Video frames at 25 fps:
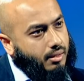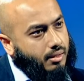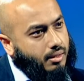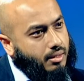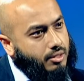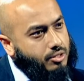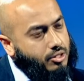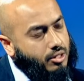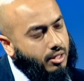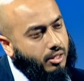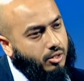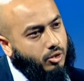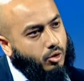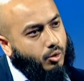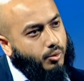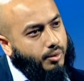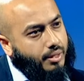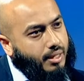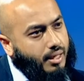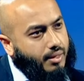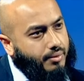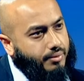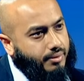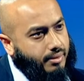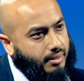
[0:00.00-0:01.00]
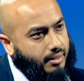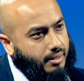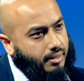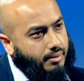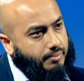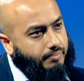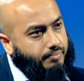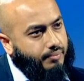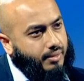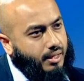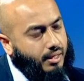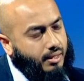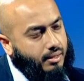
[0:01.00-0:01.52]
a child going out there
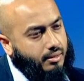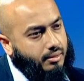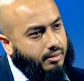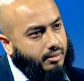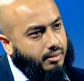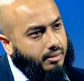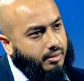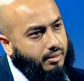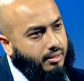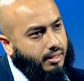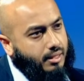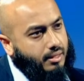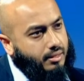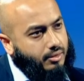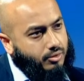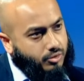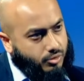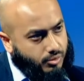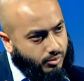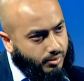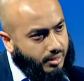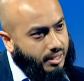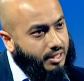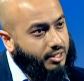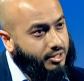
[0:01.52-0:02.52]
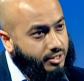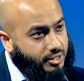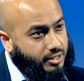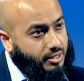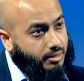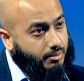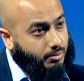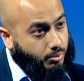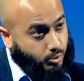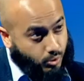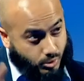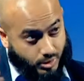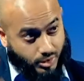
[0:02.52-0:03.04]
and getting into a
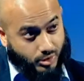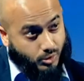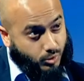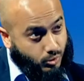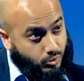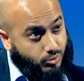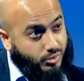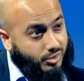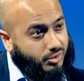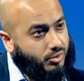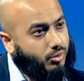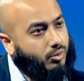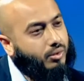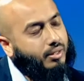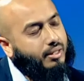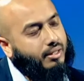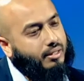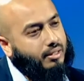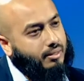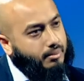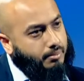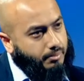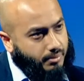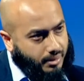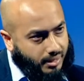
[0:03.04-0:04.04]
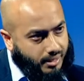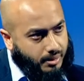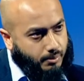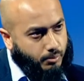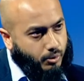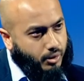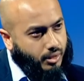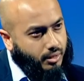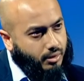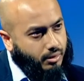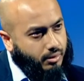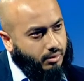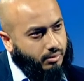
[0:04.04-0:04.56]
relationship where it could result in them getting
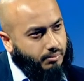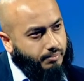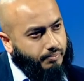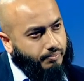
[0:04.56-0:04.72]
pregnant?